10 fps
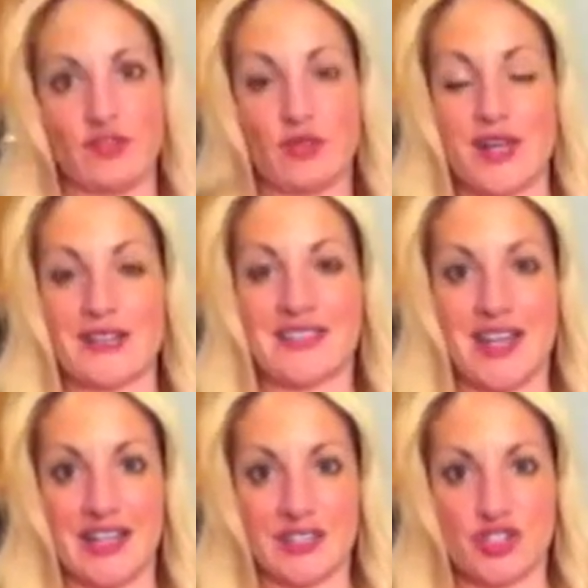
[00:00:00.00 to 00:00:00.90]
Do not
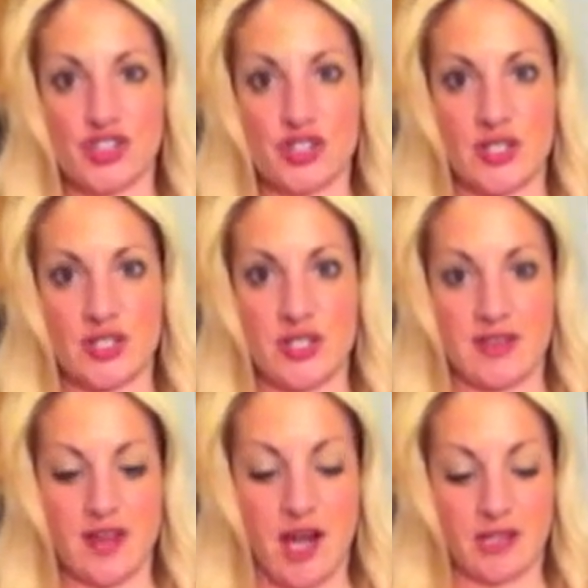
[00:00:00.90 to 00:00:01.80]
touch
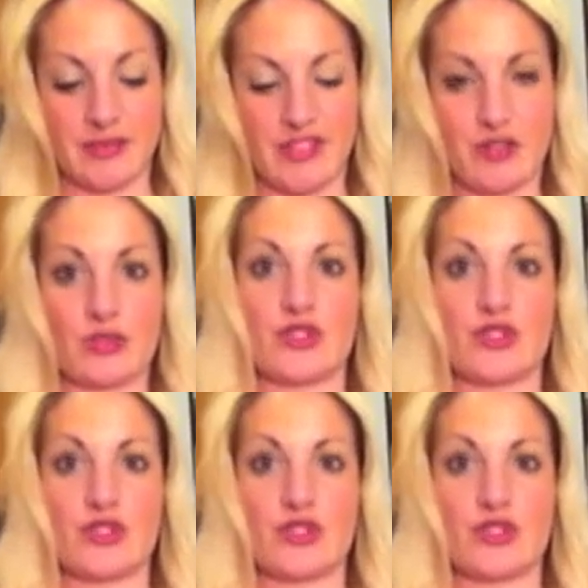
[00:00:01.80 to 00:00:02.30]
the jalapenos